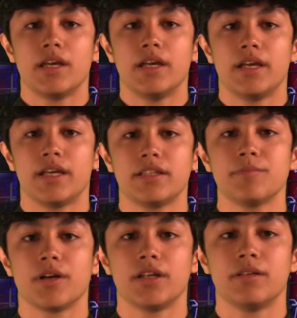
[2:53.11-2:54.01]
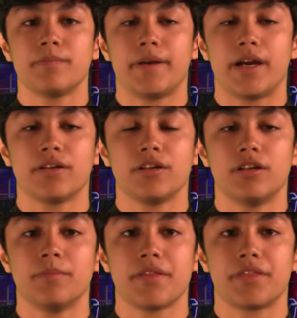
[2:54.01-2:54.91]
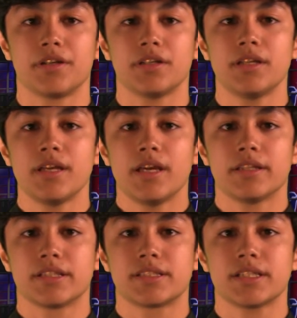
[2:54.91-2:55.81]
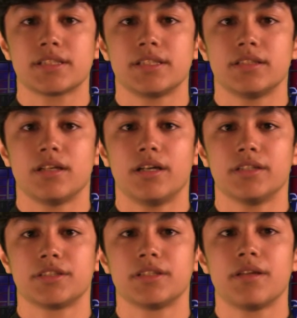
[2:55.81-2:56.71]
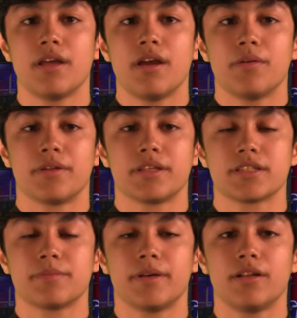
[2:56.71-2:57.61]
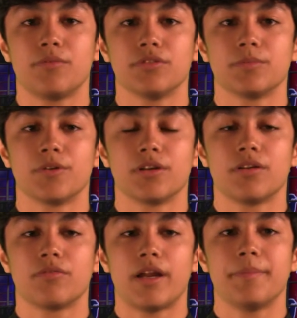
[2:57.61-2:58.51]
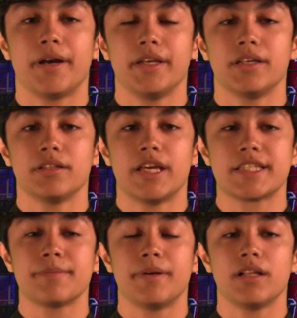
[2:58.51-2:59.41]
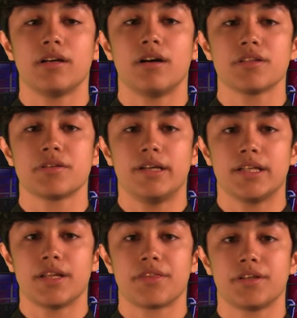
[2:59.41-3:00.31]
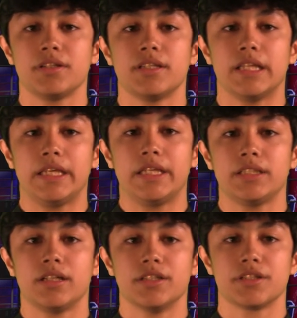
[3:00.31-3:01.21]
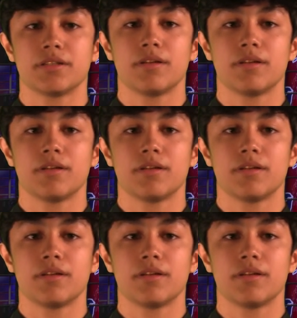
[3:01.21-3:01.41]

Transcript: Haley Martin powered home a third in the 1600 with Isabella Woldemore right behind her. Isabella also added a third in the 800.